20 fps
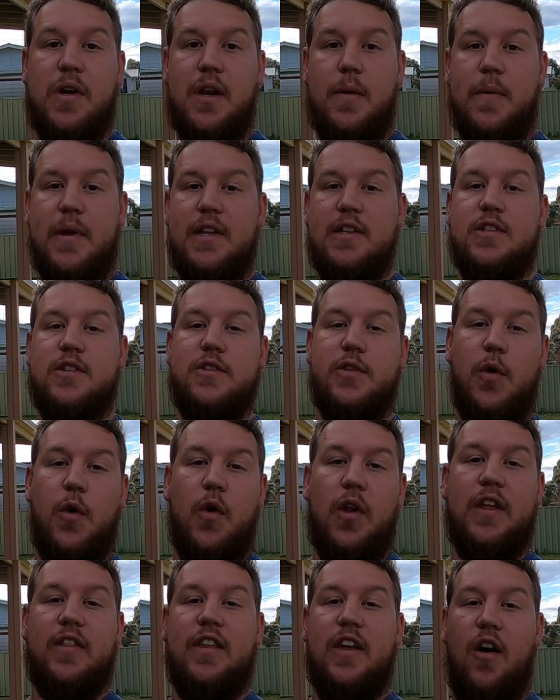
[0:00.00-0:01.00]
we're going to be
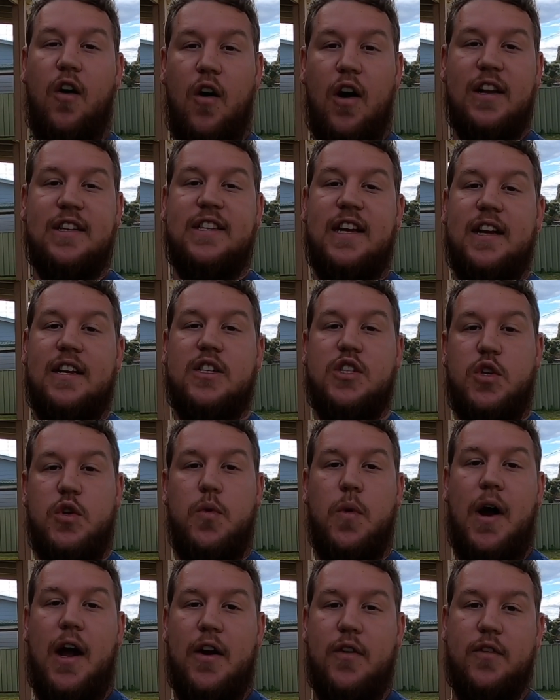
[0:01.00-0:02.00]
installing the iTech
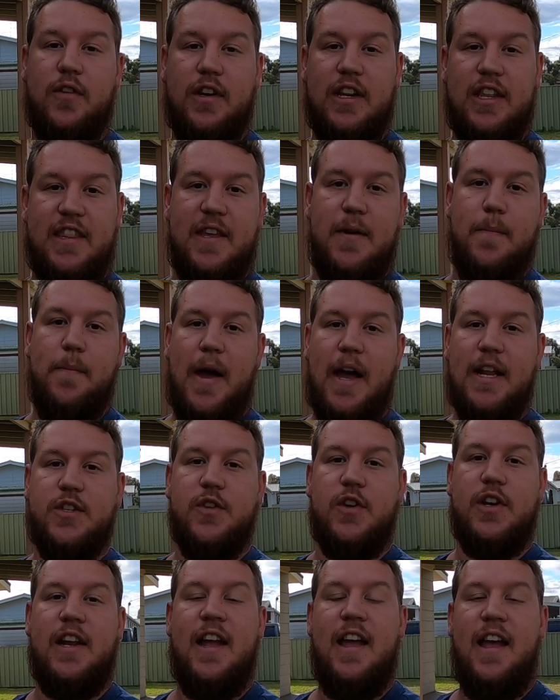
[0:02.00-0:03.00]
200 lithium
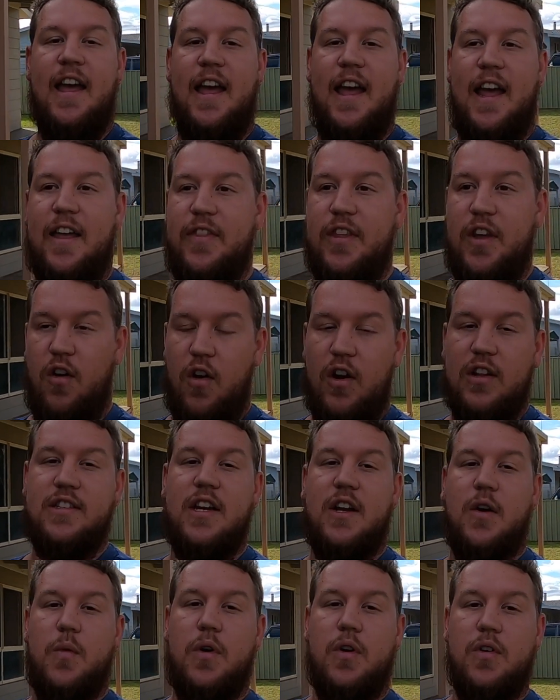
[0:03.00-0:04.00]
battery and the
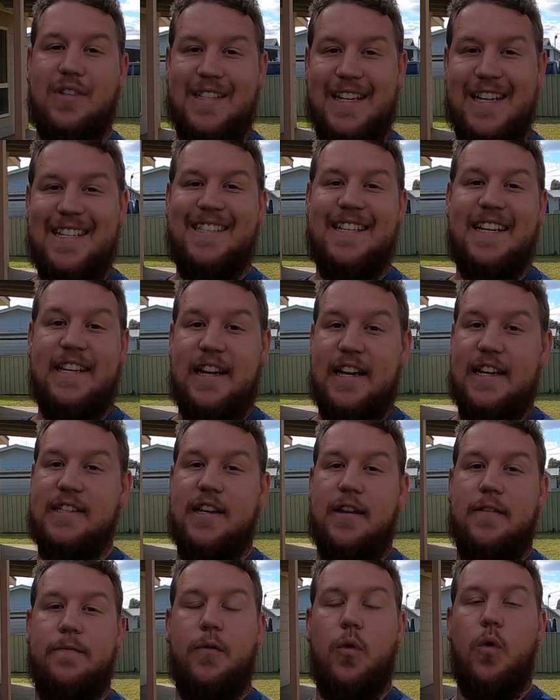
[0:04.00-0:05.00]
iTech World
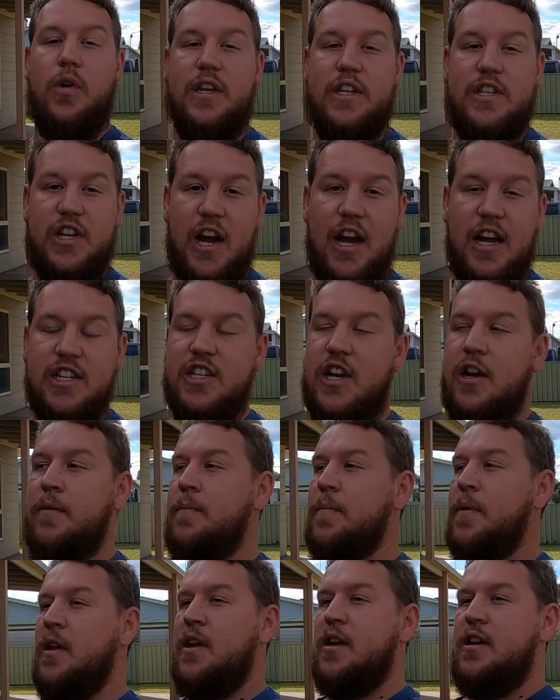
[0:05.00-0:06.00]
DC-DC 40 charger.
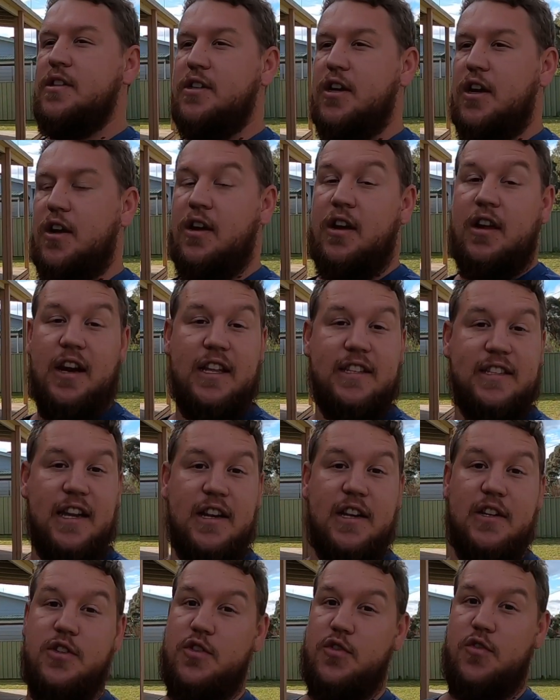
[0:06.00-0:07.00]
So let's
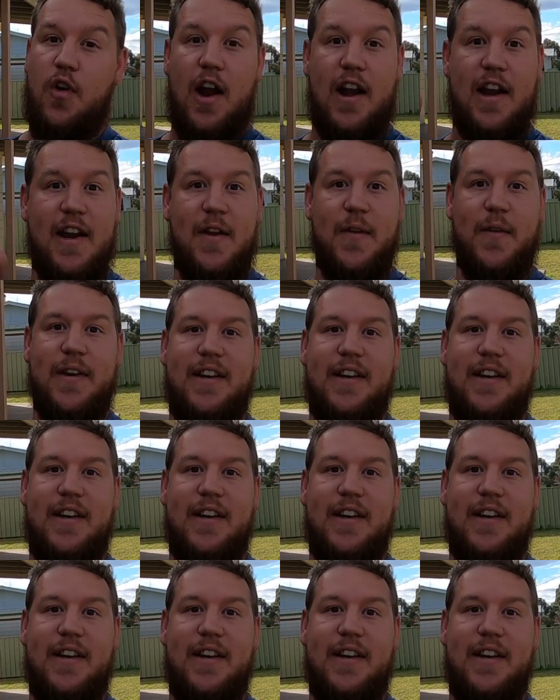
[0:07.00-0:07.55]
get straight into